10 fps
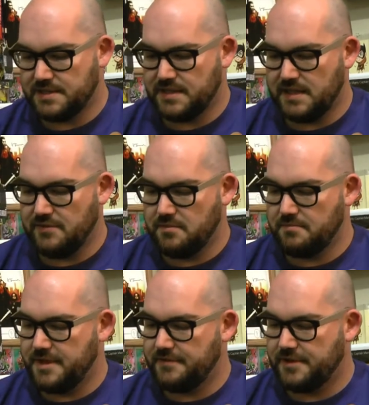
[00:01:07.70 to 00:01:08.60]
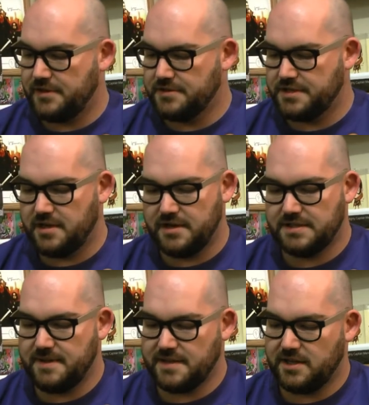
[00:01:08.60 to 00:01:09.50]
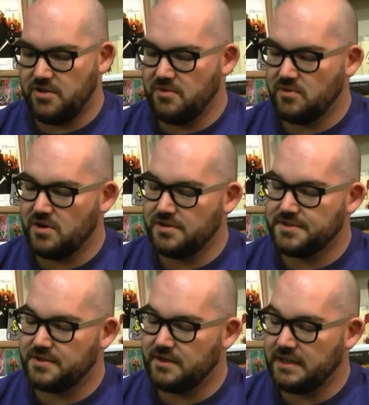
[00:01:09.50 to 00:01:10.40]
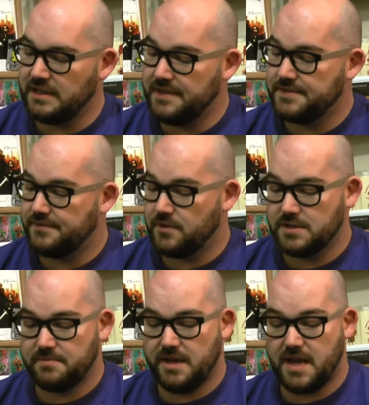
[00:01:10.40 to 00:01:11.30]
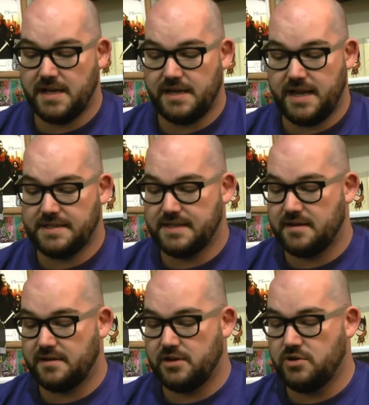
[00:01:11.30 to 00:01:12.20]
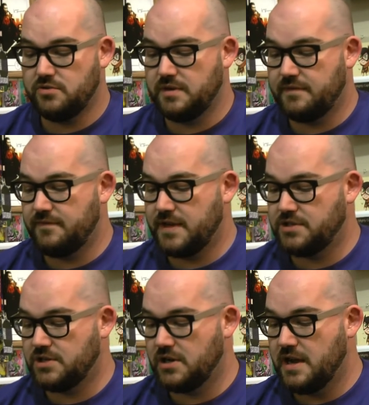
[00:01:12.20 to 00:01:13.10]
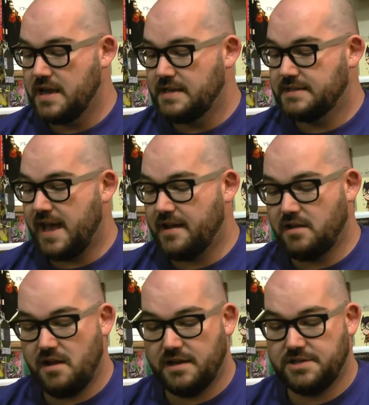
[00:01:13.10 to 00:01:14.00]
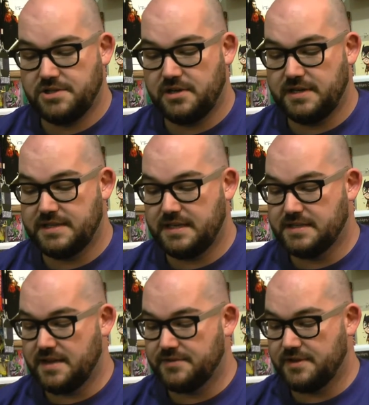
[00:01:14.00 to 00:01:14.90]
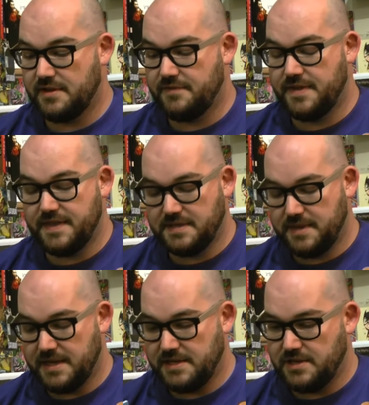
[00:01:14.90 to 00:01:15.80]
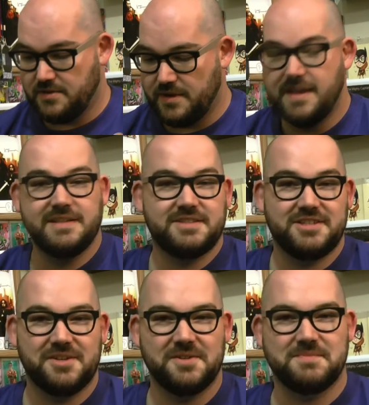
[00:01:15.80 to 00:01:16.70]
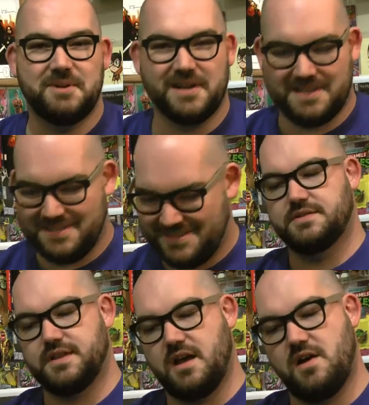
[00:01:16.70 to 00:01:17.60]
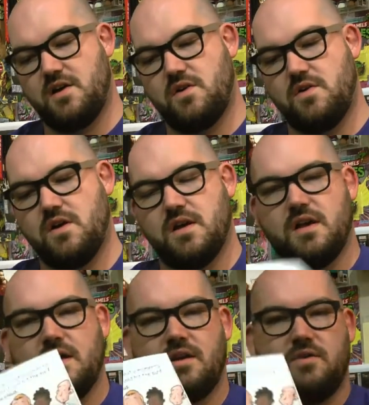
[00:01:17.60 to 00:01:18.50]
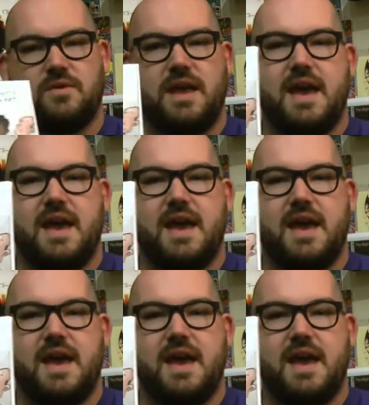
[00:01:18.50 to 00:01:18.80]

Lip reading: is the lovable Bigfoot who's curious about the human world. Soon he leaves the forest behind and heads out on a new adventure. Tag along on his journey as he discovers all the fun things we can do. It's a children's book. So we